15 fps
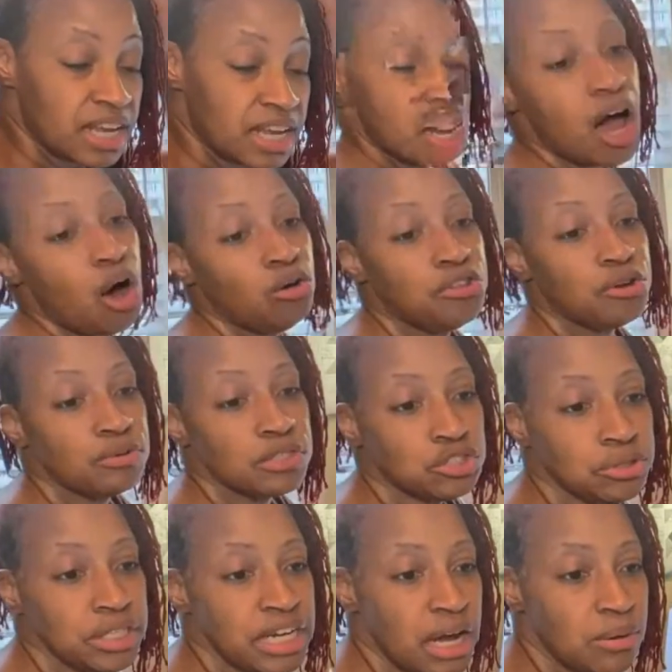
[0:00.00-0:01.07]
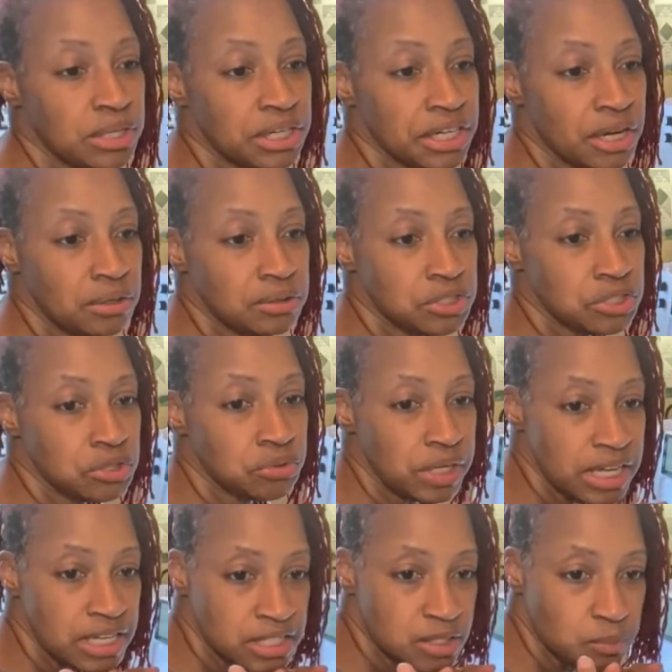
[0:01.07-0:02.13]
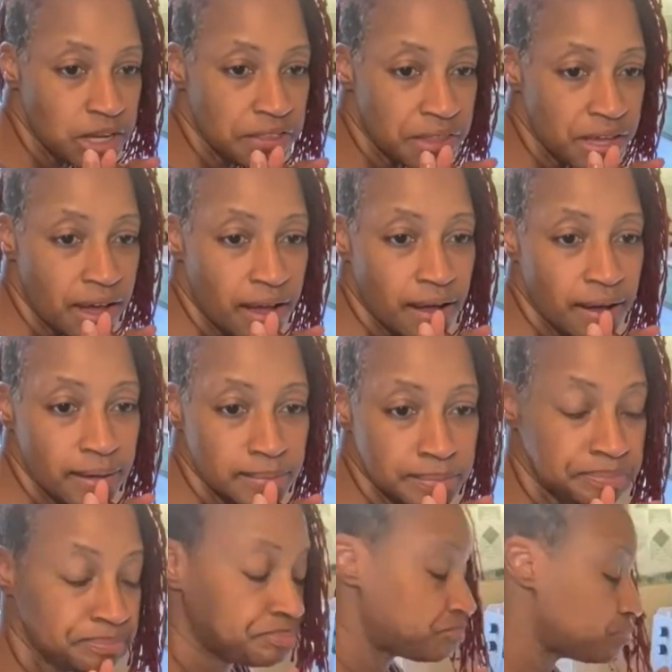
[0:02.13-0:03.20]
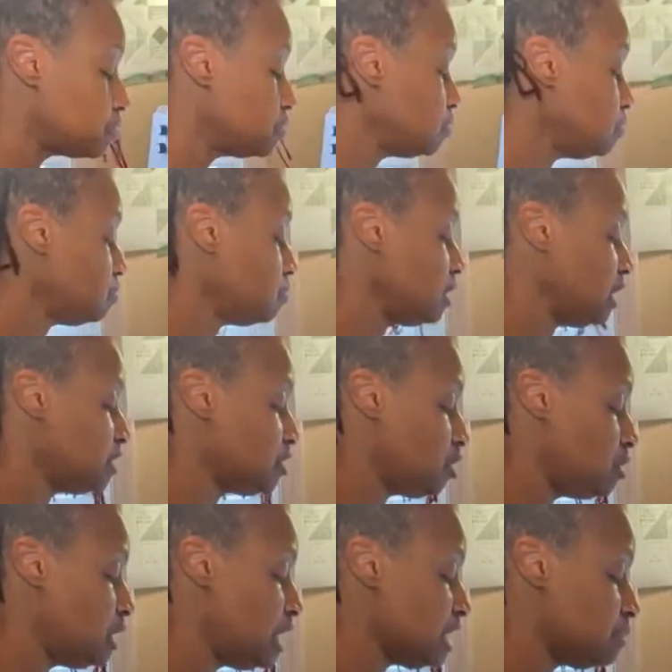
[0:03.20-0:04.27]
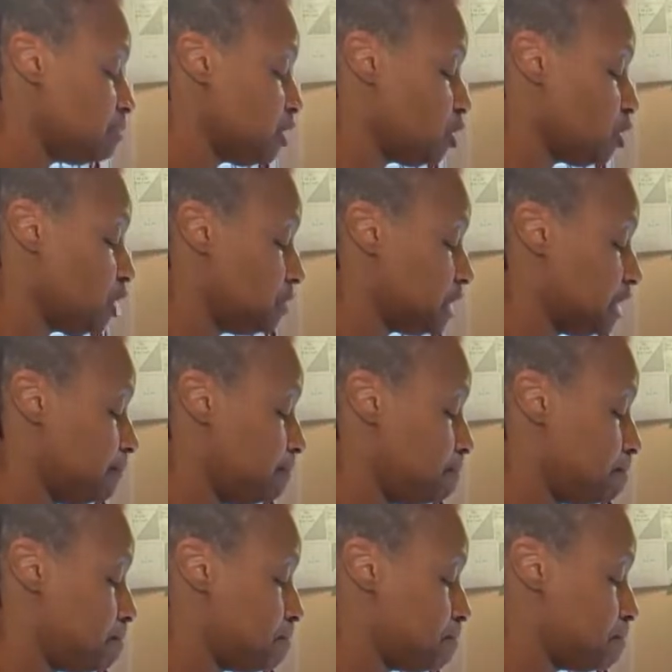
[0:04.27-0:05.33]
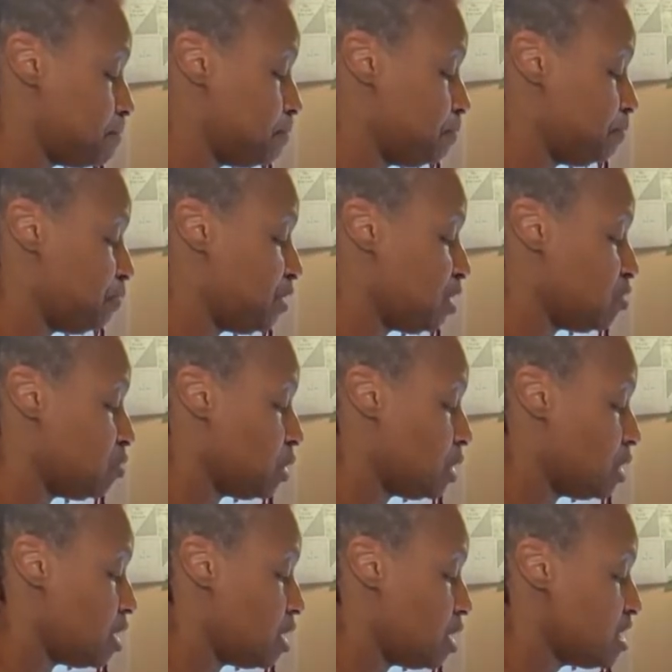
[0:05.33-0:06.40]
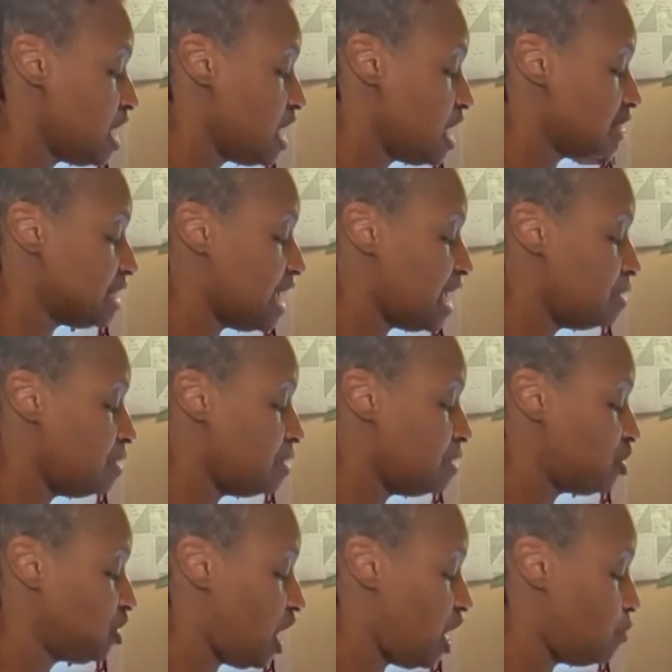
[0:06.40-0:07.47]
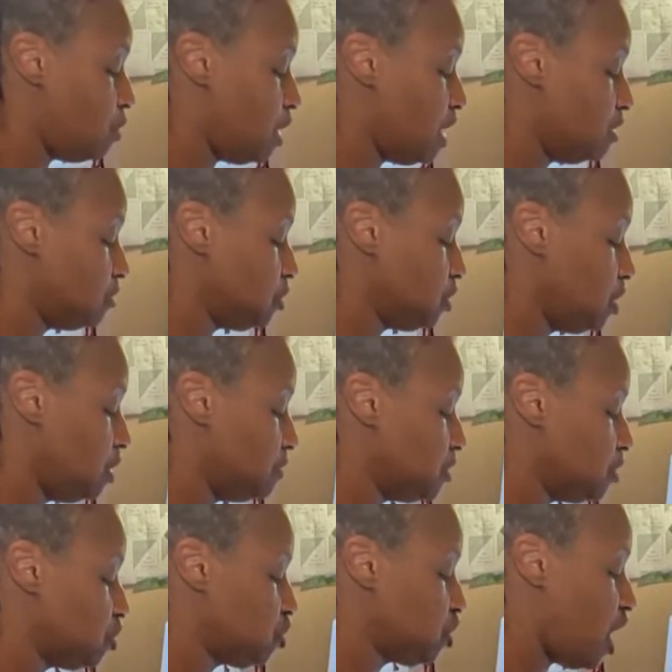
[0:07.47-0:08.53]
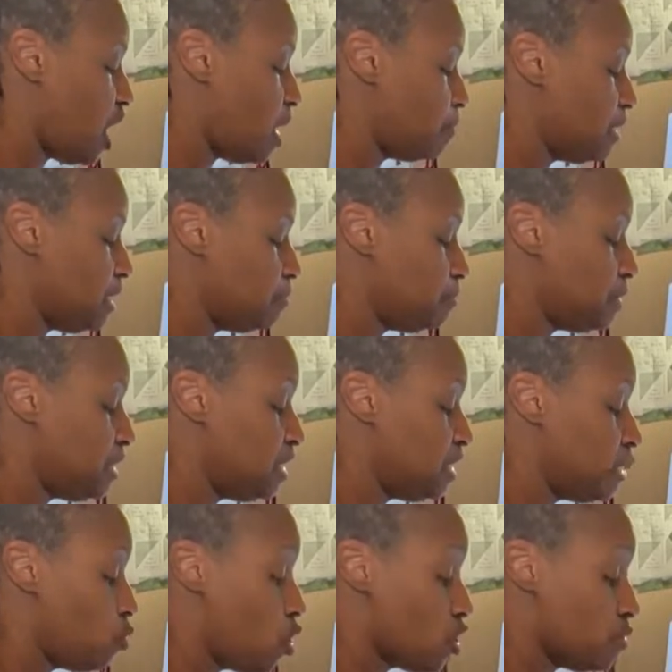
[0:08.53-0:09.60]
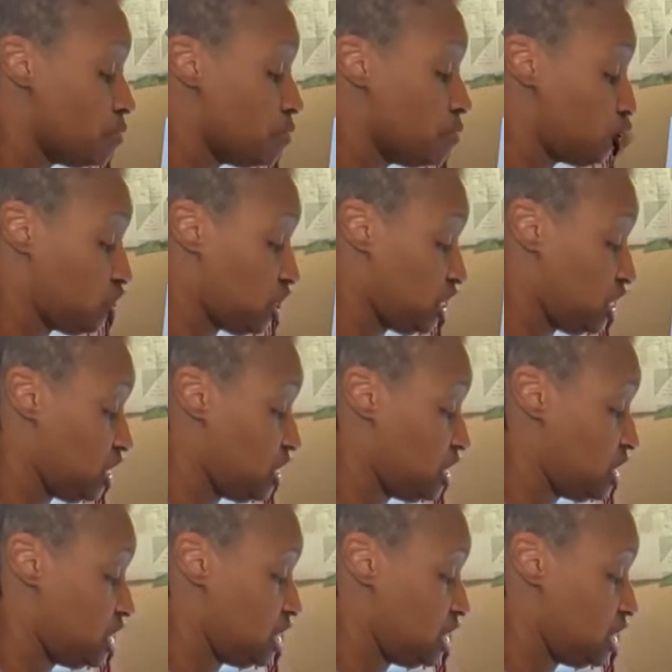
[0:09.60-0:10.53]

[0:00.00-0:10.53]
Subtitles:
Oh, the retreat I want to go to is with So Let's Be Quilting. Her name is Amy Shotwell. She owns a shop in Pentwater, Michigan,